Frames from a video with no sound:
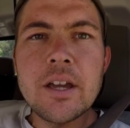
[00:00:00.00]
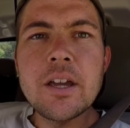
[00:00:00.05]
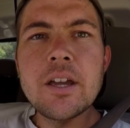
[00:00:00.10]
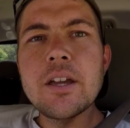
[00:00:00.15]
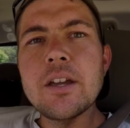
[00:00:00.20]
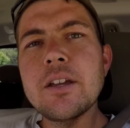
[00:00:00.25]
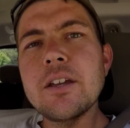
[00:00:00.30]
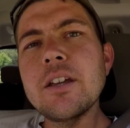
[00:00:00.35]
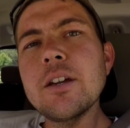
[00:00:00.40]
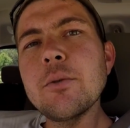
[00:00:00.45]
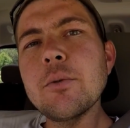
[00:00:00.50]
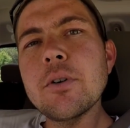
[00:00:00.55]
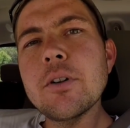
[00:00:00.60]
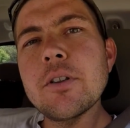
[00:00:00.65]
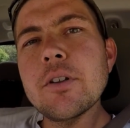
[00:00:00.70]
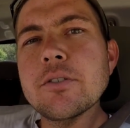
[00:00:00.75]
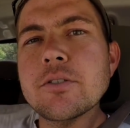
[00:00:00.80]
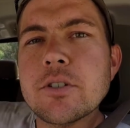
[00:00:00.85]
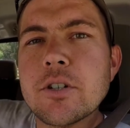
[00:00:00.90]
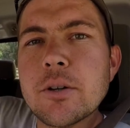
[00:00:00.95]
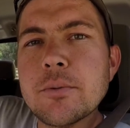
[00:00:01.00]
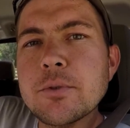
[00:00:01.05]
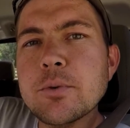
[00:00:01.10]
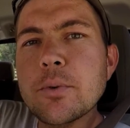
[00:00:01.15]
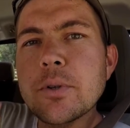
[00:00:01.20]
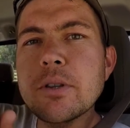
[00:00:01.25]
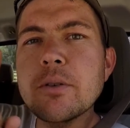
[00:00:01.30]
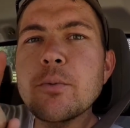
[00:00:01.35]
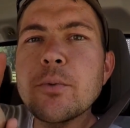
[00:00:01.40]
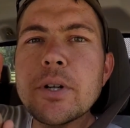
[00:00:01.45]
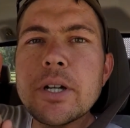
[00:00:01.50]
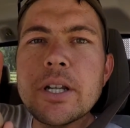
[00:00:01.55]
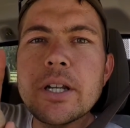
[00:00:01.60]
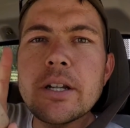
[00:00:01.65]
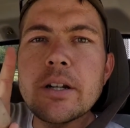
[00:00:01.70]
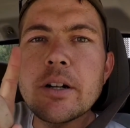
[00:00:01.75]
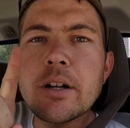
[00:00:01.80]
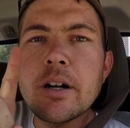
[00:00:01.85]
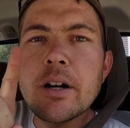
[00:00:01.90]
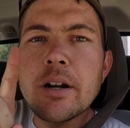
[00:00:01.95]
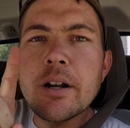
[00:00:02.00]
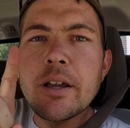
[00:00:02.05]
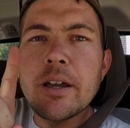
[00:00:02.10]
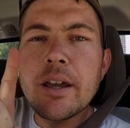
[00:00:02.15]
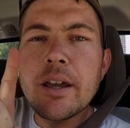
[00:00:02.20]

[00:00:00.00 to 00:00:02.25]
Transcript: you can get one of those comes with the weed eater